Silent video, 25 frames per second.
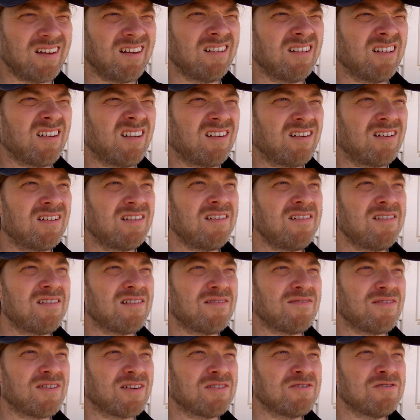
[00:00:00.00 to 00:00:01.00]
I don't know
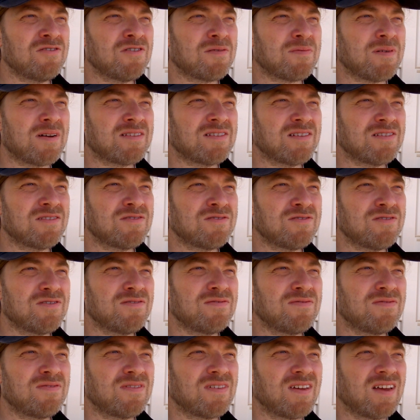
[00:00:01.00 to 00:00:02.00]
if I can talk about this sort
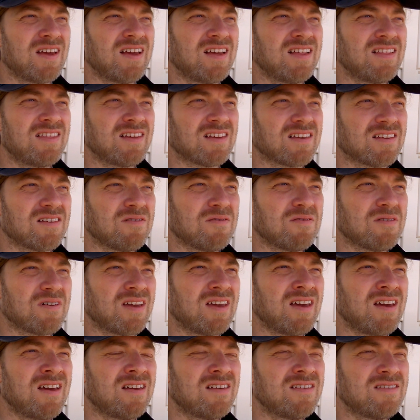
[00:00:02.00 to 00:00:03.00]
of thing. No one
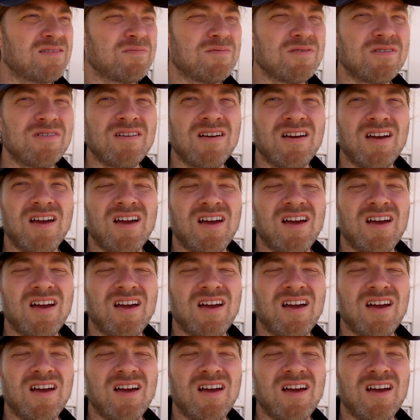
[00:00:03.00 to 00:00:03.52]
cares, but